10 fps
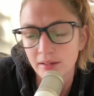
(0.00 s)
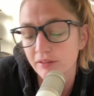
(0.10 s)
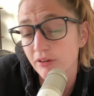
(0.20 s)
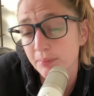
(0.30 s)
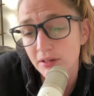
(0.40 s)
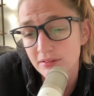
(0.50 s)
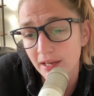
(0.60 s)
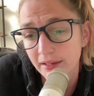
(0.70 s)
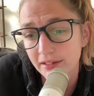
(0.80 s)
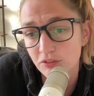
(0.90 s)
If your
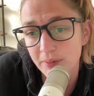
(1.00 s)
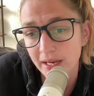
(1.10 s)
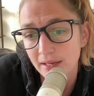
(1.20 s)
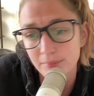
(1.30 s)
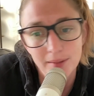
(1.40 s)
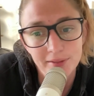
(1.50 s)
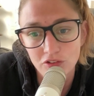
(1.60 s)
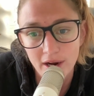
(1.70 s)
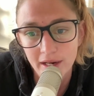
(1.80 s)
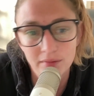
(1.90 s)
personality is bad, maybe
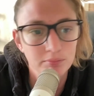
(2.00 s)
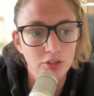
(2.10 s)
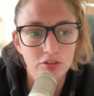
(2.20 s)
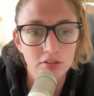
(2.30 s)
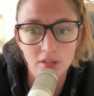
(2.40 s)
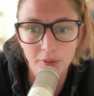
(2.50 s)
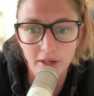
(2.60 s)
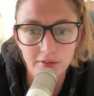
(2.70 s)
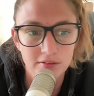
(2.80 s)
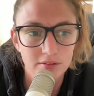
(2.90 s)
try using someone
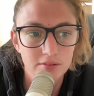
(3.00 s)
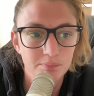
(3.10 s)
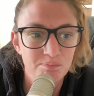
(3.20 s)
else's.